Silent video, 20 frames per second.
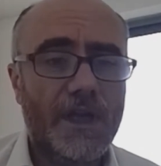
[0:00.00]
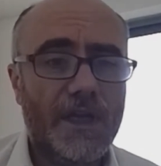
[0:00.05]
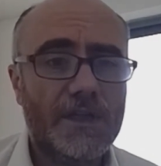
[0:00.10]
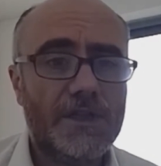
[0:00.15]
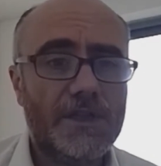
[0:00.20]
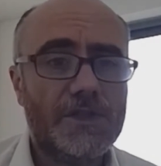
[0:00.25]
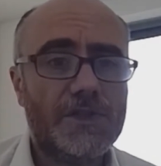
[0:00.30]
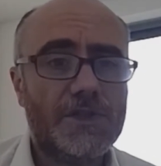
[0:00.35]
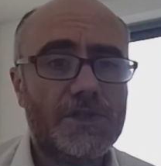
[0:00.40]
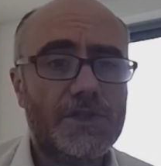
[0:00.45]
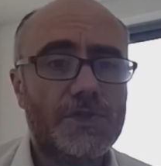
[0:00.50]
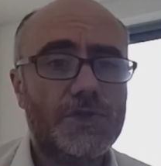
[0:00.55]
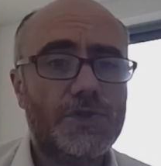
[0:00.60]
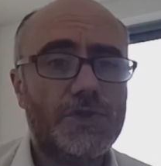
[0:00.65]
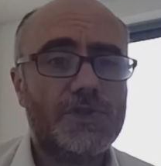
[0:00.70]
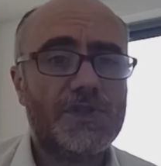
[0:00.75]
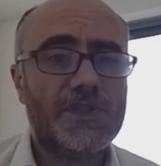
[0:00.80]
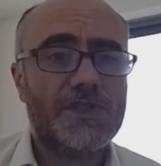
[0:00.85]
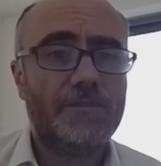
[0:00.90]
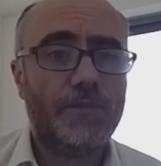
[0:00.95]
is
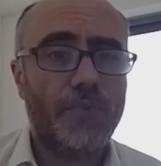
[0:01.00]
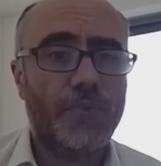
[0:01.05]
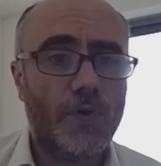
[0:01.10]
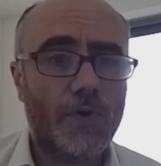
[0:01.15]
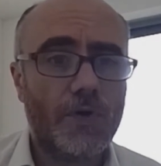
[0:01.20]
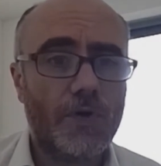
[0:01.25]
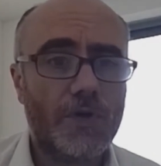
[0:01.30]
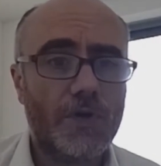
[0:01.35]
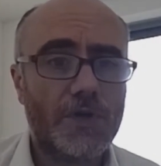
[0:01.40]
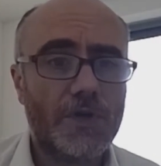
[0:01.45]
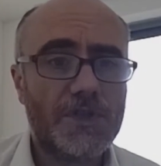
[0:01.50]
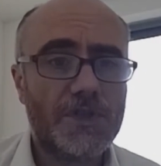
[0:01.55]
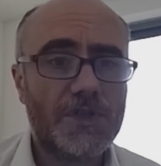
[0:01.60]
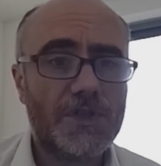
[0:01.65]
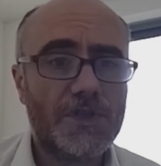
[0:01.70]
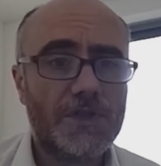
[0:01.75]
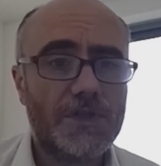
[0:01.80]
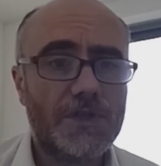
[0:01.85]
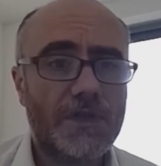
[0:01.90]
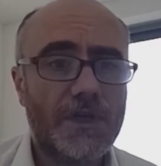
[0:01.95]
to
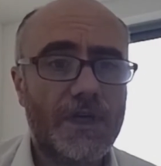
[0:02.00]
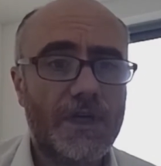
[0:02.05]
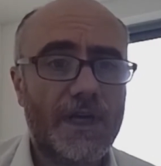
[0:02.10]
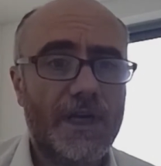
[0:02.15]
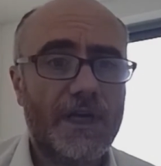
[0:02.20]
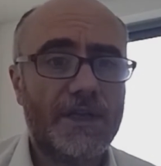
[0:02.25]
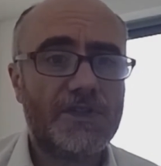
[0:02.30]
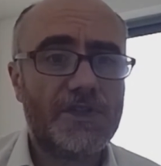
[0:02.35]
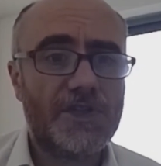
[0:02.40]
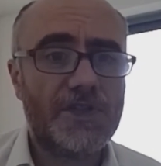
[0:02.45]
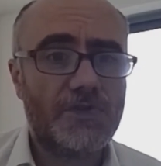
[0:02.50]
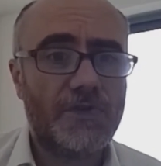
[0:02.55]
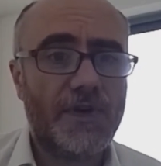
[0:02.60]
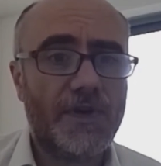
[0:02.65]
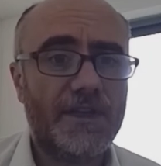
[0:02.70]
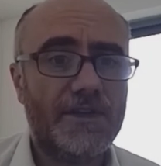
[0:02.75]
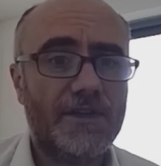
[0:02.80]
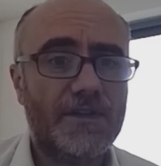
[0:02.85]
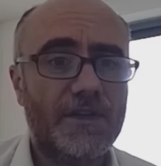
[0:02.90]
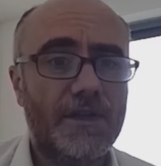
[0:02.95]
support and
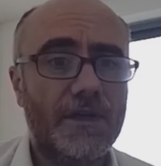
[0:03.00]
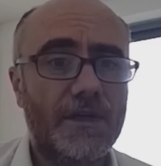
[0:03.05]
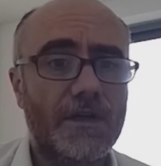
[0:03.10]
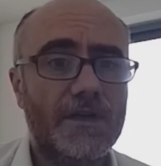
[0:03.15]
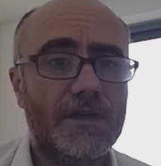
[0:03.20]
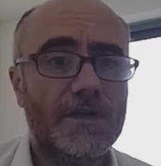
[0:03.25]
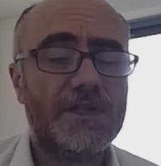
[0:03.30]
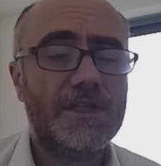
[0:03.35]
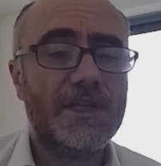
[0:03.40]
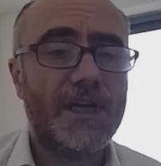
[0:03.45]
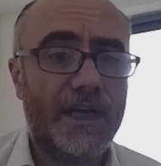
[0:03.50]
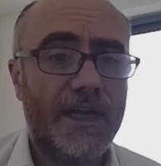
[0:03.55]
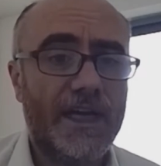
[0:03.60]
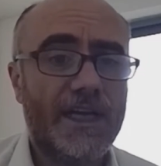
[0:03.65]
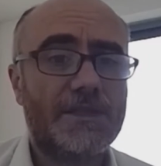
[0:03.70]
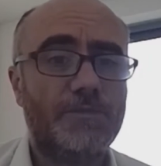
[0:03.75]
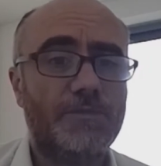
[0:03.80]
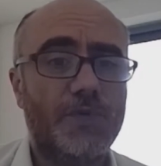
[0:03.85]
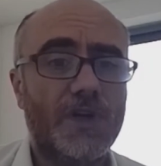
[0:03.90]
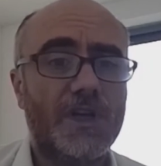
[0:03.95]
strengthen
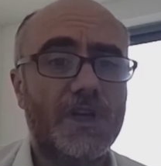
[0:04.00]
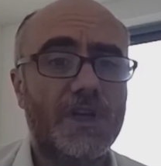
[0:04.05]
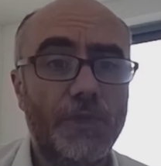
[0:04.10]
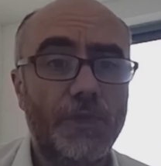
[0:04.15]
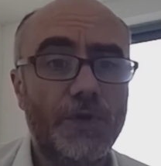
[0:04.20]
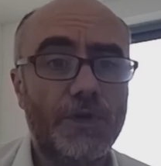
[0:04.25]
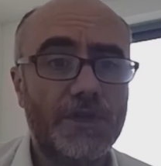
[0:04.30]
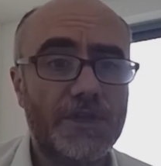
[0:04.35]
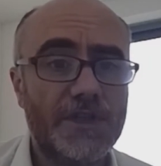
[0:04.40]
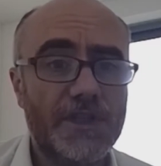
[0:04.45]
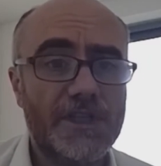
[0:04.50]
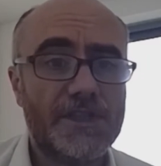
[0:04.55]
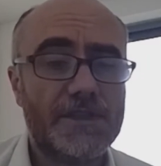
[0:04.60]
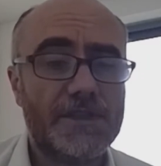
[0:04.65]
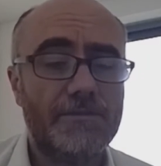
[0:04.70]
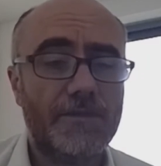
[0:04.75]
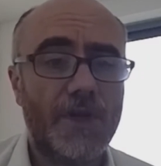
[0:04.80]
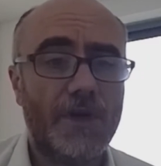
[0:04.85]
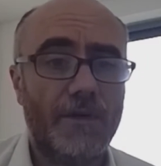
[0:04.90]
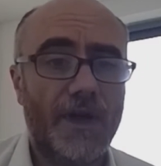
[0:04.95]
diaspora communities
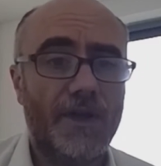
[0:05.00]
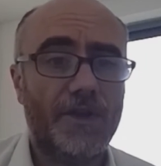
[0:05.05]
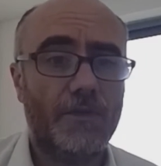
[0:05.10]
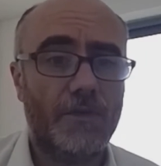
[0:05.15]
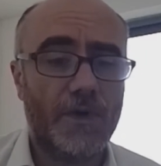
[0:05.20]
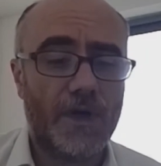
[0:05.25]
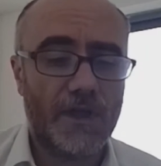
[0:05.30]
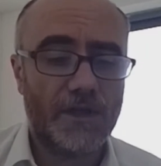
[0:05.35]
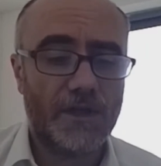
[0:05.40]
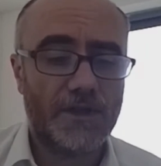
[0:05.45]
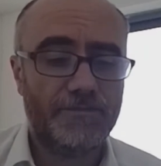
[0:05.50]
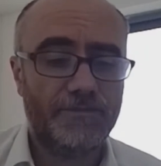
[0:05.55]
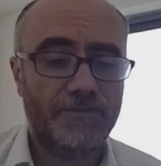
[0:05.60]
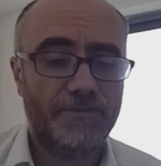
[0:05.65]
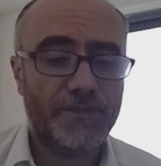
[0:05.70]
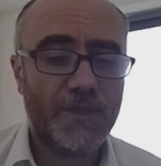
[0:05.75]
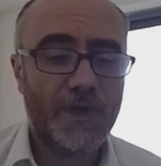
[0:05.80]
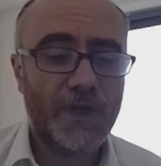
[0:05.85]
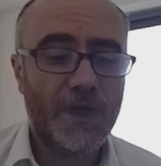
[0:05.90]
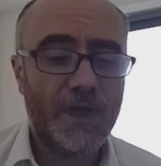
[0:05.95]
around the world.
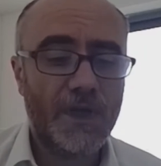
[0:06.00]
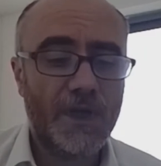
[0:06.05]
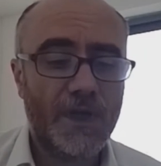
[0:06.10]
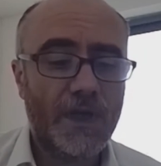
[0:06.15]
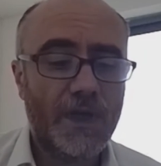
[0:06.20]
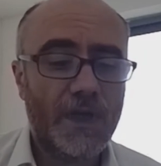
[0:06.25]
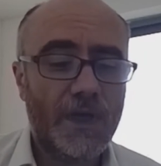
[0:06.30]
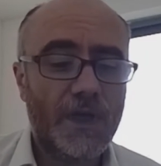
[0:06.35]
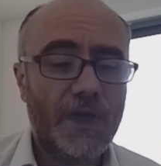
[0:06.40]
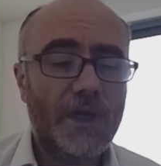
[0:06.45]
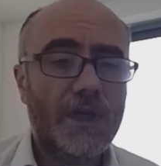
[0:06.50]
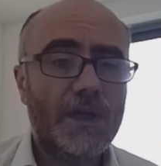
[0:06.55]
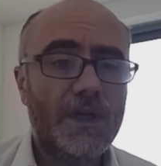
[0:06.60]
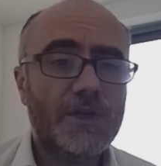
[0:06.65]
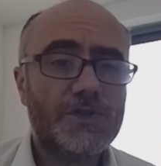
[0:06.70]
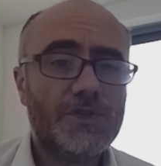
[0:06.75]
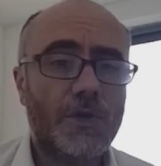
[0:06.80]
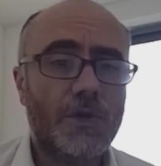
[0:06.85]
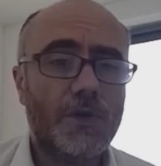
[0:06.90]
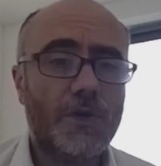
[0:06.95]
So
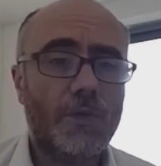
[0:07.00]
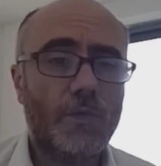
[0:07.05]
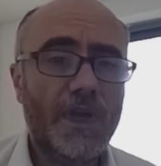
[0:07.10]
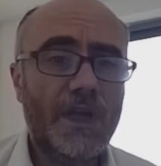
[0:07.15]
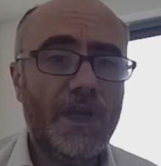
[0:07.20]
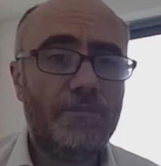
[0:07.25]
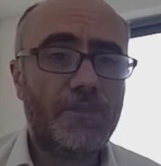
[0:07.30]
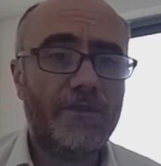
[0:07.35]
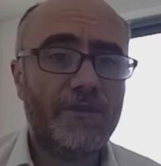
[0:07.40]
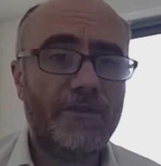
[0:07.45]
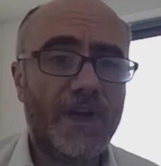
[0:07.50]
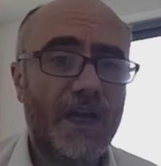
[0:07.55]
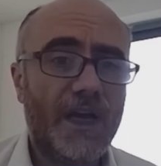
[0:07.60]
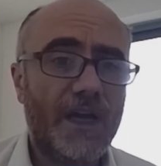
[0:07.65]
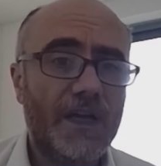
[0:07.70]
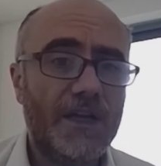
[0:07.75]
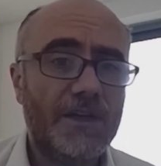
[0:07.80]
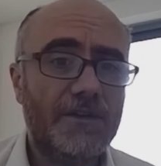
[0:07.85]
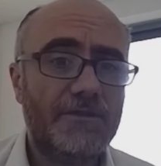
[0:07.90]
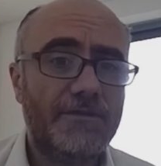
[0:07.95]
we provide
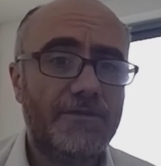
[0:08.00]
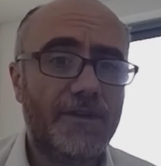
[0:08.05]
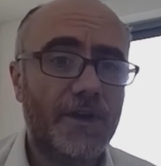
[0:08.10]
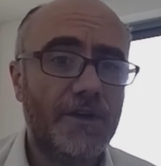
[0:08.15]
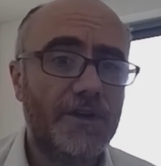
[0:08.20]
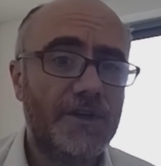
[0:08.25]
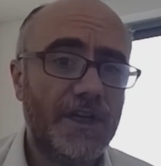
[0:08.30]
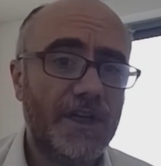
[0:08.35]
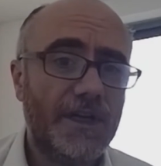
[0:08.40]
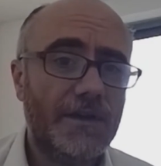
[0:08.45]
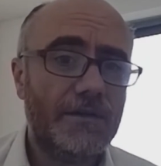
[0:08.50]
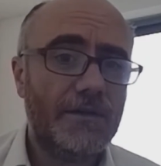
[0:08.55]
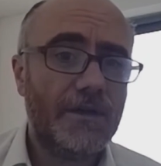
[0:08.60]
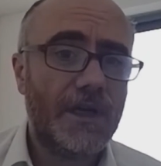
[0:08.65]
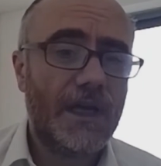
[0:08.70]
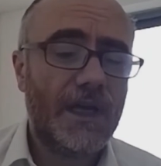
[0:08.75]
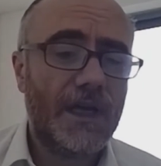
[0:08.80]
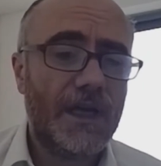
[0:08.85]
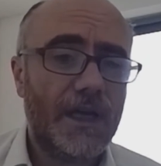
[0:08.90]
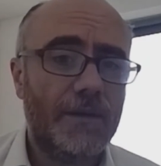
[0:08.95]
funding.
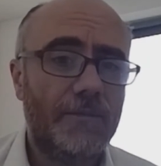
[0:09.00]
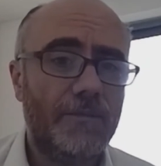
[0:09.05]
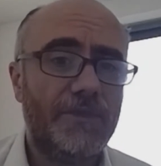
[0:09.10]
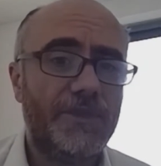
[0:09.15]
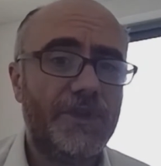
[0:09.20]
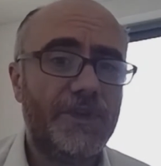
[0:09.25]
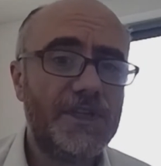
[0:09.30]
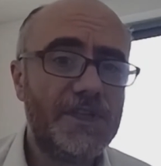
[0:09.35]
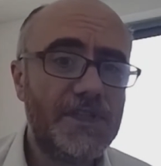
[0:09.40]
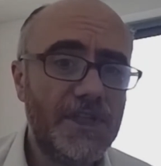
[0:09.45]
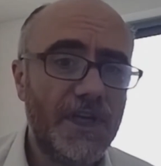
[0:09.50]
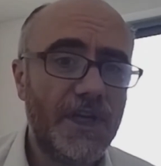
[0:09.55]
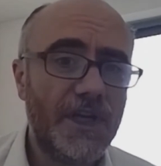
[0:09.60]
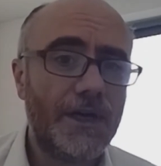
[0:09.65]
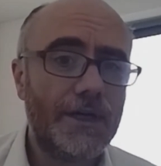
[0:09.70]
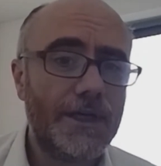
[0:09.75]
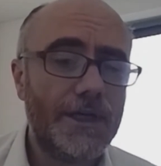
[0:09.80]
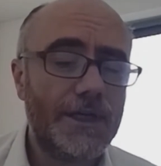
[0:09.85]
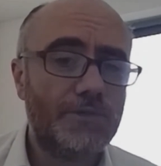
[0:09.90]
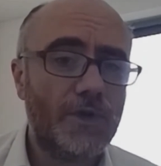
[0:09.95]
Um, this year it
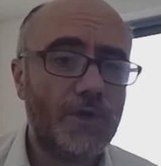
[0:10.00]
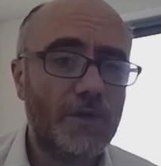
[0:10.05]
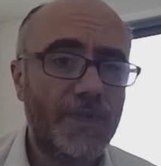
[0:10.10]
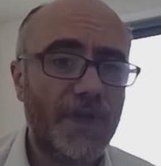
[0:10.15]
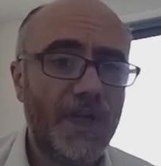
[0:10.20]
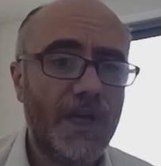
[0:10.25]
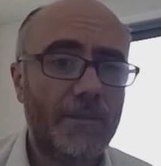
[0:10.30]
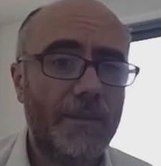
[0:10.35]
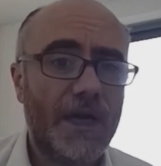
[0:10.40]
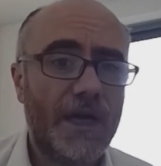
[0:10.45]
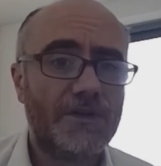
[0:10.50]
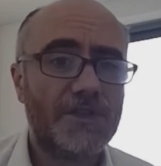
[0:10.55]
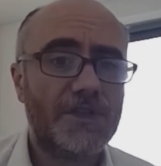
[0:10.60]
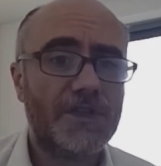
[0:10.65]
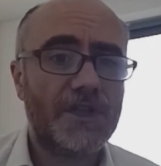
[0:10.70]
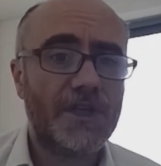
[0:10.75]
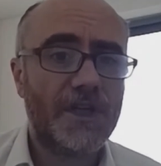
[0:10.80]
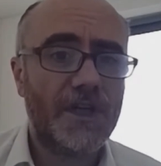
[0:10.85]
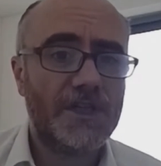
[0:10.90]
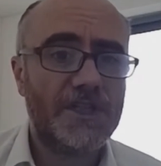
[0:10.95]
will be about
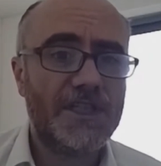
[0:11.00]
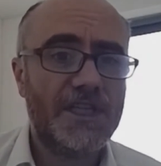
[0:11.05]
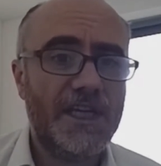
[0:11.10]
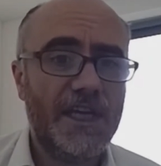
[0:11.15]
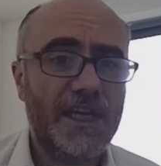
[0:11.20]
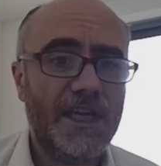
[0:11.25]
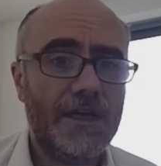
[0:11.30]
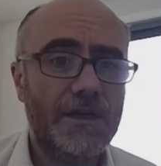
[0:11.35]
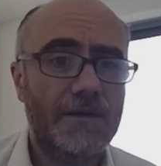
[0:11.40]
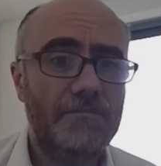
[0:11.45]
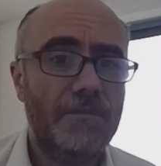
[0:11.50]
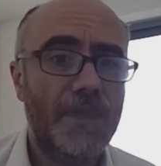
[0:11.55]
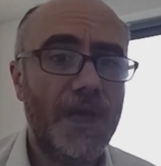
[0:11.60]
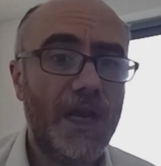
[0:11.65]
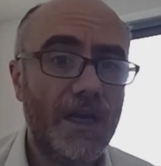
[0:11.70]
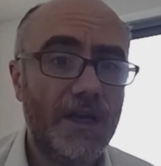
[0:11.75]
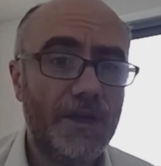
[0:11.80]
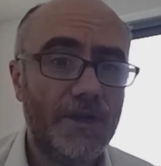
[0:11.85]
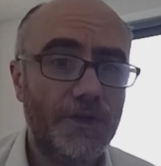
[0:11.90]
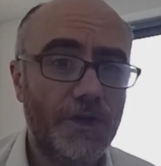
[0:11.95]
13
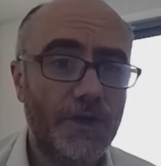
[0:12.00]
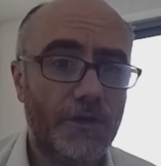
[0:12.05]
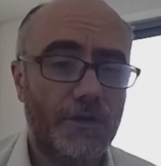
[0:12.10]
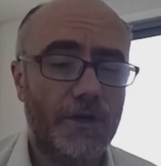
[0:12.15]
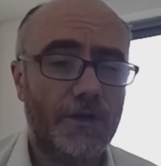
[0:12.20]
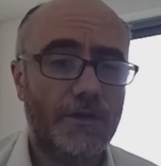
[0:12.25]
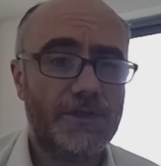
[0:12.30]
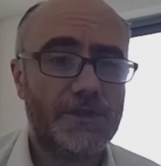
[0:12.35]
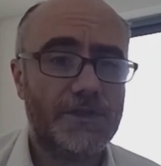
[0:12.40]
million euros.